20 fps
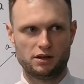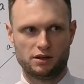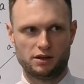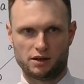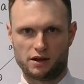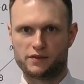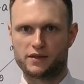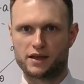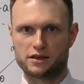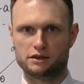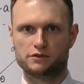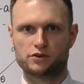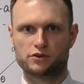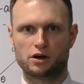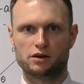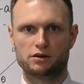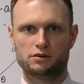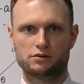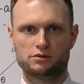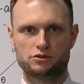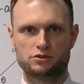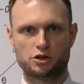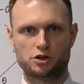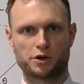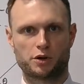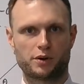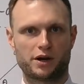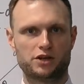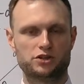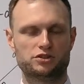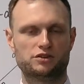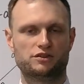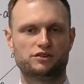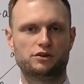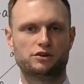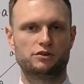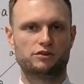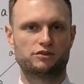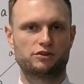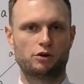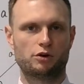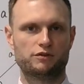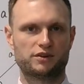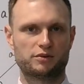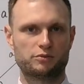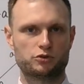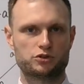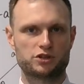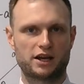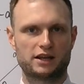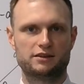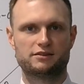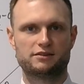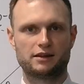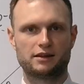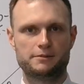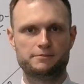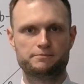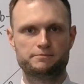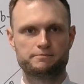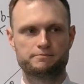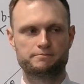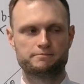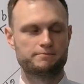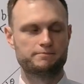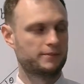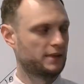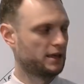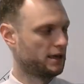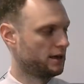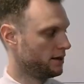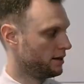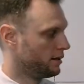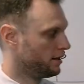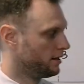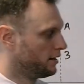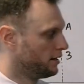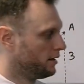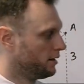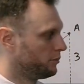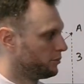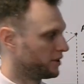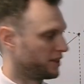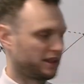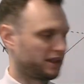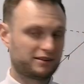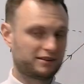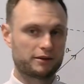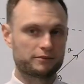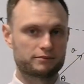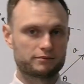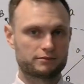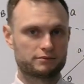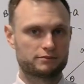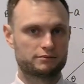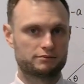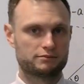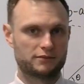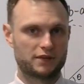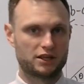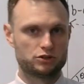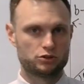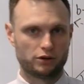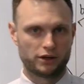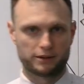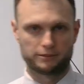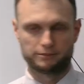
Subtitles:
and then you've got 2 equations you can solve simultaneously. But that's it. Enjoy.